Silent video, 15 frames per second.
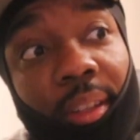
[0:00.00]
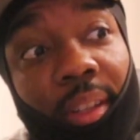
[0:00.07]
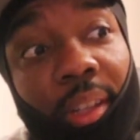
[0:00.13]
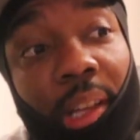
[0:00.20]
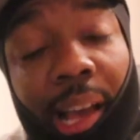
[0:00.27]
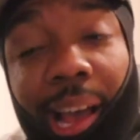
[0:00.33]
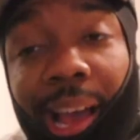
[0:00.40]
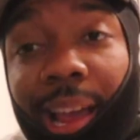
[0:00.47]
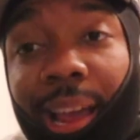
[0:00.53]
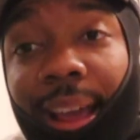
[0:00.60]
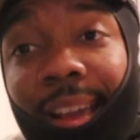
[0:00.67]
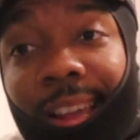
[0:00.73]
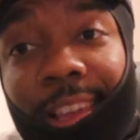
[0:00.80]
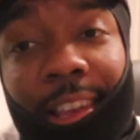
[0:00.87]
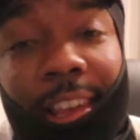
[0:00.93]

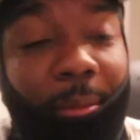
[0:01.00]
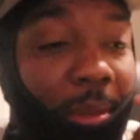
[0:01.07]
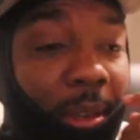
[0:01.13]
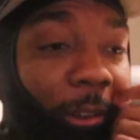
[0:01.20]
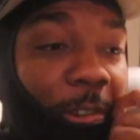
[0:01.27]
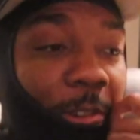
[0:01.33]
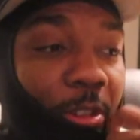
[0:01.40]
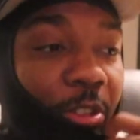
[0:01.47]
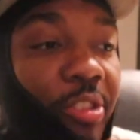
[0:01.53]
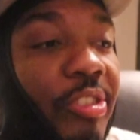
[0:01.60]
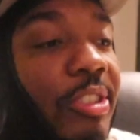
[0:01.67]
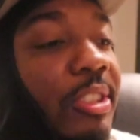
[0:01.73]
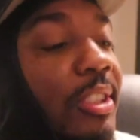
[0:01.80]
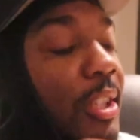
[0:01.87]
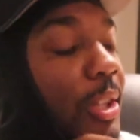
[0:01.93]
I'm not going to
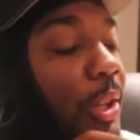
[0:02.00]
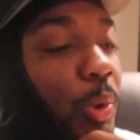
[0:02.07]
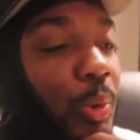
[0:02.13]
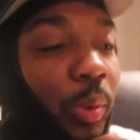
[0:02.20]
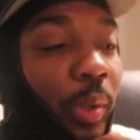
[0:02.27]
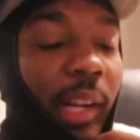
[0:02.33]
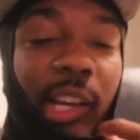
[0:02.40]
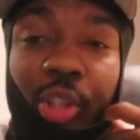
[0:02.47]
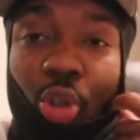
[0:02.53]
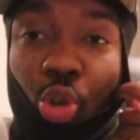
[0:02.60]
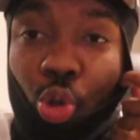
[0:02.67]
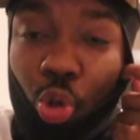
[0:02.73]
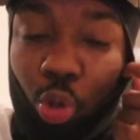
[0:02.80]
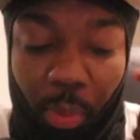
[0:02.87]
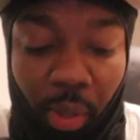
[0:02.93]
disclose what I
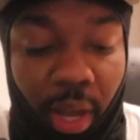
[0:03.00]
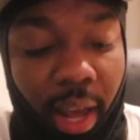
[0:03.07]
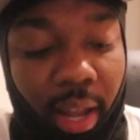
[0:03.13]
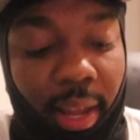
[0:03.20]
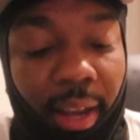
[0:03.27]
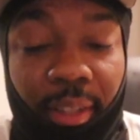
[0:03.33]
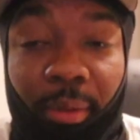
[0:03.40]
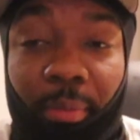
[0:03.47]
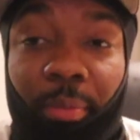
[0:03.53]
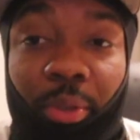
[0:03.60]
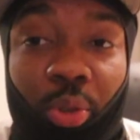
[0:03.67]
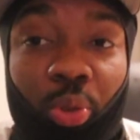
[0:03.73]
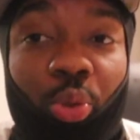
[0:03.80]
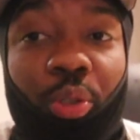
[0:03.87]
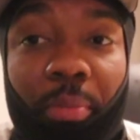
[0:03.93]
use, but I like to
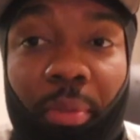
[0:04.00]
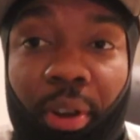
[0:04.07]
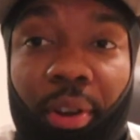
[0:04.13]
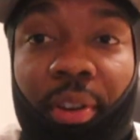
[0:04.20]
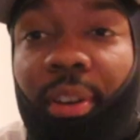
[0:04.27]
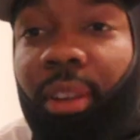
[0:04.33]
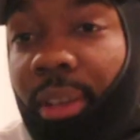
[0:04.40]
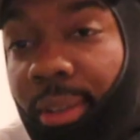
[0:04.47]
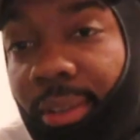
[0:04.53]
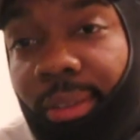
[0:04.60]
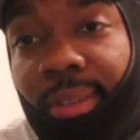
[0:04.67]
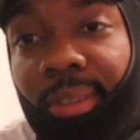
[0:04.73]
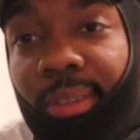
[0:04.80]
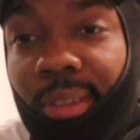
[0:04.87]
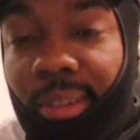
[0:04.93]
use a marinade.
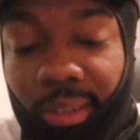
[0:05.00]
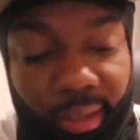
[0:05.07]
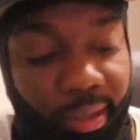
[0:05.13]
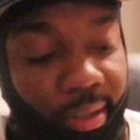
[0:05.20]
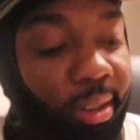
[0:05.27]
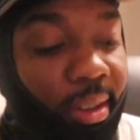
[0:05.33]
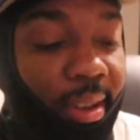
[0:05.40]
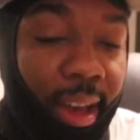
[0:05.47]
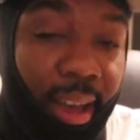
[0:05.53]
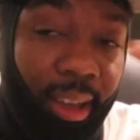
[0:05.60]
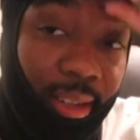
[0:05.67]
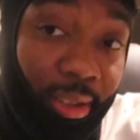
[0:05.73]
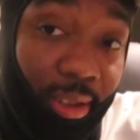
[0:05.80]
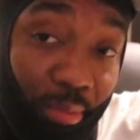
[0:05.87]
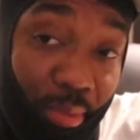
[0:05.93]
It's just a nice
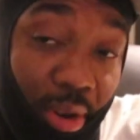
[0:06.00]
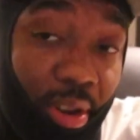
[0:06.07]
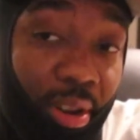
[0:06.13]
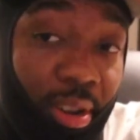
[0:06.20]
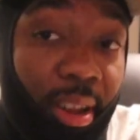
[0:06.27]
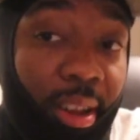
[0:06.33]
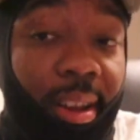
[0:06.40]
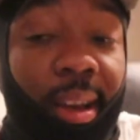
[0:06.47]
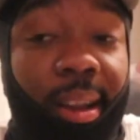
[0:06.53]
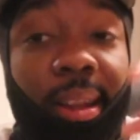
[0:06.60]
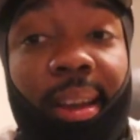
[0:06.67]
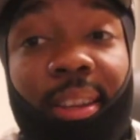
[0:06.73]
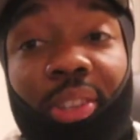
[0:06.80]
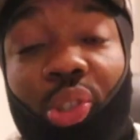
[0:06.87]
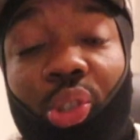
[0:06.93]
little marinade I
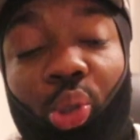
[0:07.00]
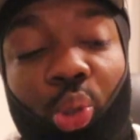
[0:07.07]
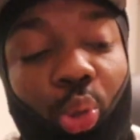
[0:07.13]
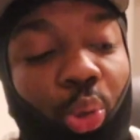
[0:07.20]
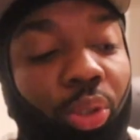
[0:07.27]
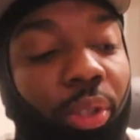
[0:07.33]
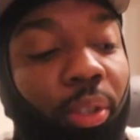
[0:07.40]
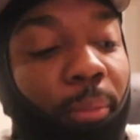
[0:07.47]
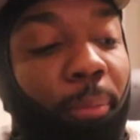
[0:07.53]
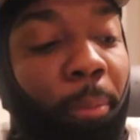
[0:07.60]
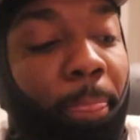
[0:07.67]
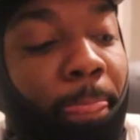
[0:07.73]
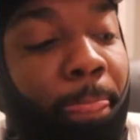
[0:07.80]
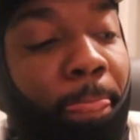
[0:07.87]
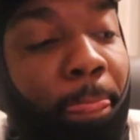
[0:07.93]
like to use,
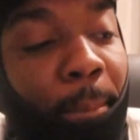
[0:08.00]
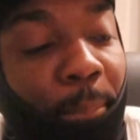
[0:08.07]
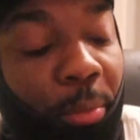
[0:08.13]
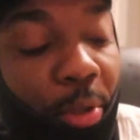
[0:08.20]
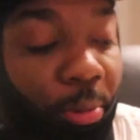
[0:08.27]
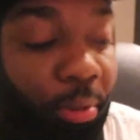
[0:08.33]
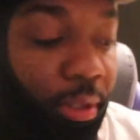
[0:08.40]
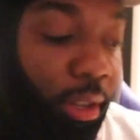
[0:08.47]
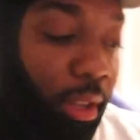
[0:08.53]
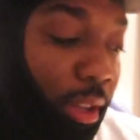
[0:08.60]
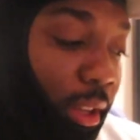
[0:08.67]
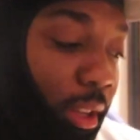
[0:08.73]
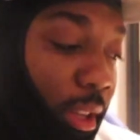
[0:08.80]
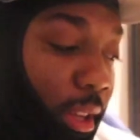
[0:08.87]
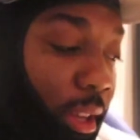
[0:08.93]
you know what I'm
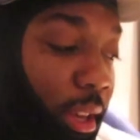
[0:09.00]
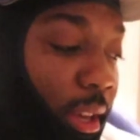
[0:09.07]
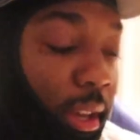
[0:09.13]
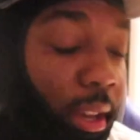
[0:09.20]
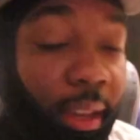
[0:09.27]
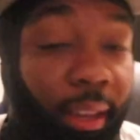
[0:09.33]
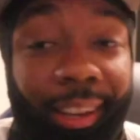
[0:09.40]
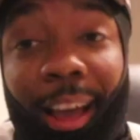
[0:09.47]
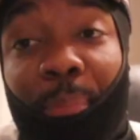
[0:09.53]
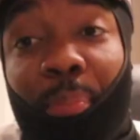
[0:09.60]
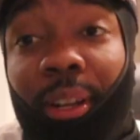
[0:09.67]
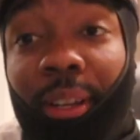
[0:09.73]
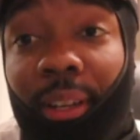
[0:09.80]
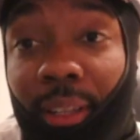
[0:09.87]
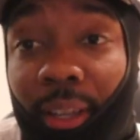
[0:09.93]
saying? And I put it
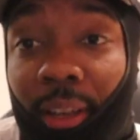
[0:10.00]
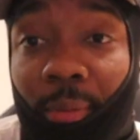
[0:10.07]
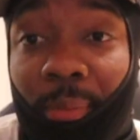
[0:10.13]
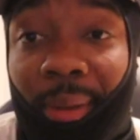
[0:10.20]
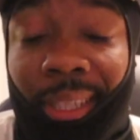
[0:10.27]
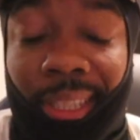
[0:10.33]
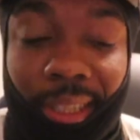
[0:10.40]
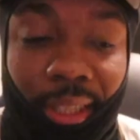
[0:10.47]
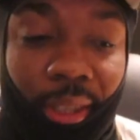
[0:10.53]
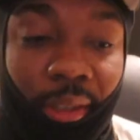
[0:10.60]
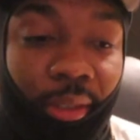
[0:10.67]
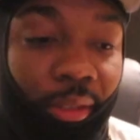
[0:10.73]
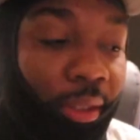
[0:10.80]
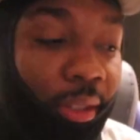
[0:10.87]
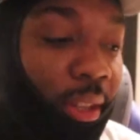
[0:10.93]
together myself,
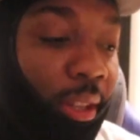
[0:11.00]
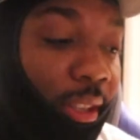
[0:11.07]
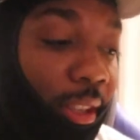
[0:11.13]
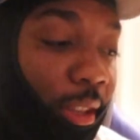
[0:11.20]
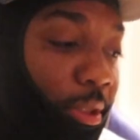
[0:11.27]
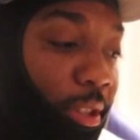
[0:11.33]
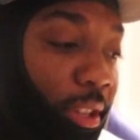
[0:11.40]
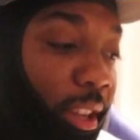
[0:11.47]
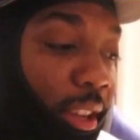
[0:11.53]
you know what I'm saying?